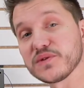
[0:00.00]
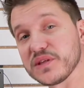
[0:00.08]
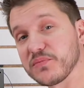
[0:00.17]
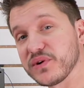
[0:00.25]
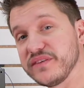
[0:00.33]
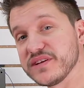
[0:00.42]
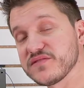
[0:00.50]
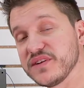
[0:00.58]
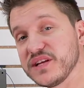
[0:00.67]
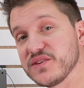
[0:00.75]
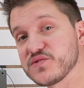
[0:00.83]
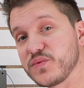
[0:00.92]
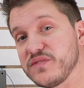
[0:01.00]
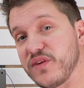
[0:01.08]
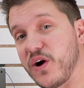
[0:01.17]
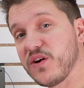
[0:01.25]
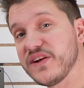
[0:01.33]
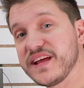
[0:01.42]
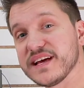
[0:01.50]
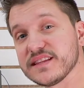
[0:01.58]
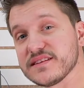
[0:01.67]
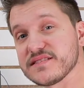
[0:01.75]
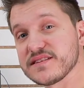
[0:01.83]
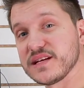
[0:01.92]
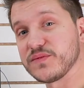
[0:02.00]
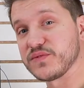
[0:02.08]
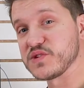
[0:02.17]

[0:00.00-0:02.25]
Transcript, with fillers: with the previous videos, we've already got this set up